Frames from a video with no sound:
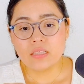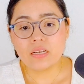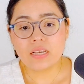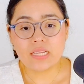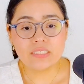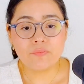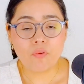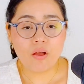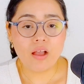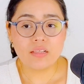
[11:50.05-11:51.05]
The Knight of
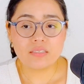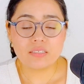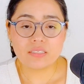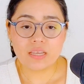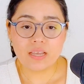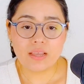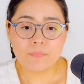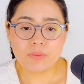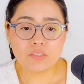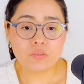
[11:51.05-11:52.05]
Wands
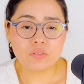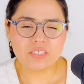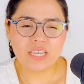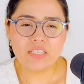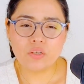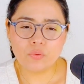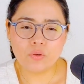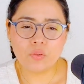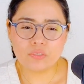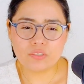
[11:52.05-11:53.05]
um, is also saying don't
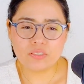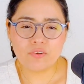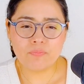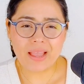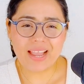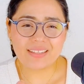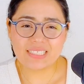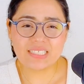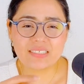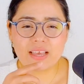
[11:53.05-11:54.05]
hold yourself back.
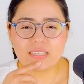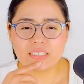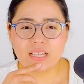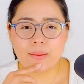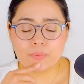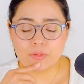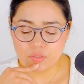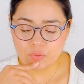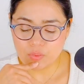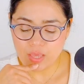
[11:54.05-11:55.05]
This is not a time to
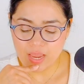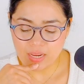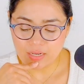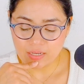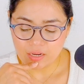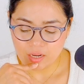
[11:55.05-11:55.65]
do that.